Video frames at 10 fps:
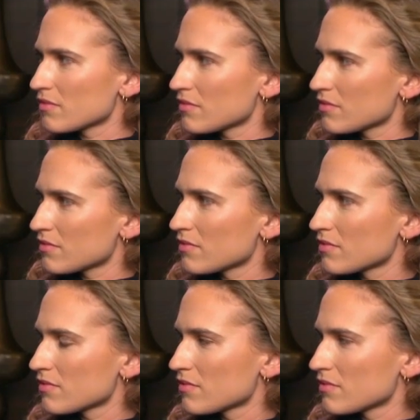
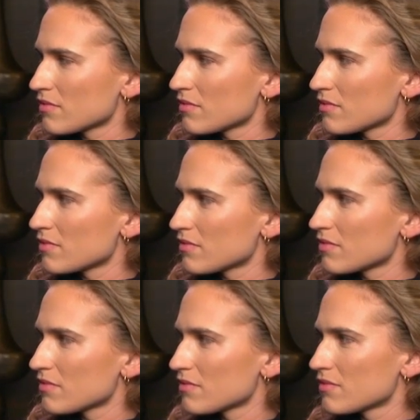
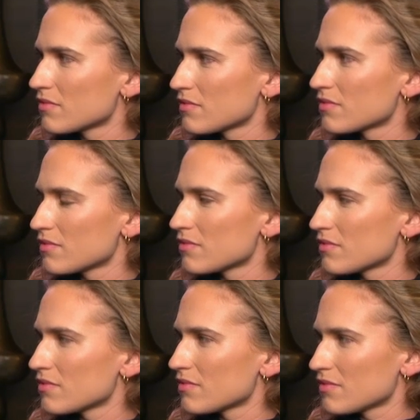
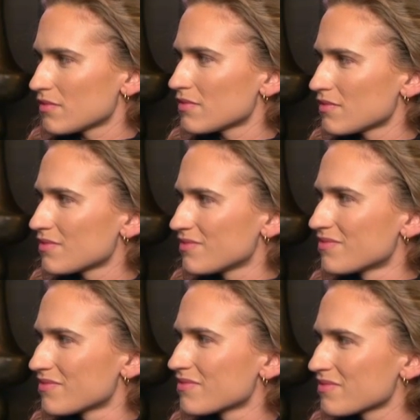
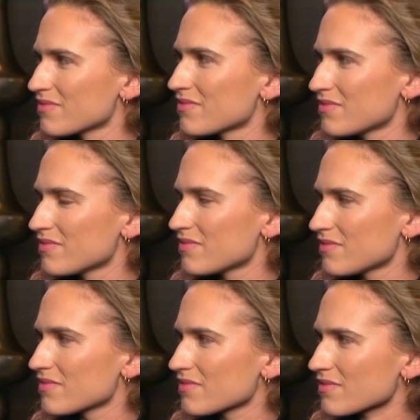
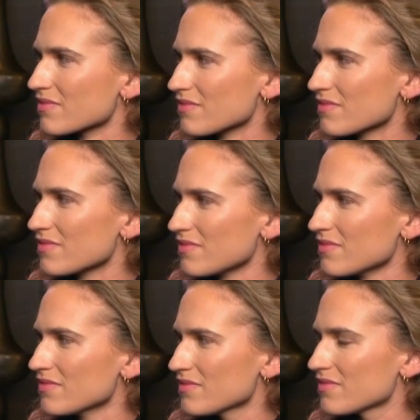
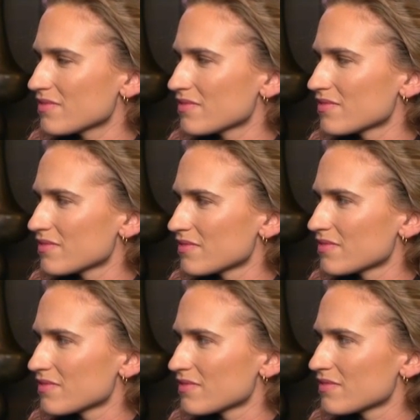
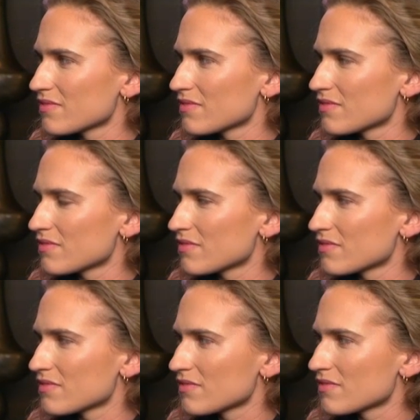
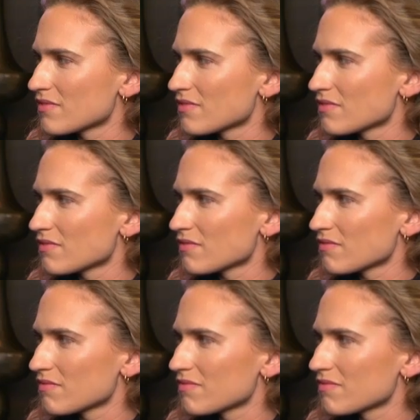(not speaking)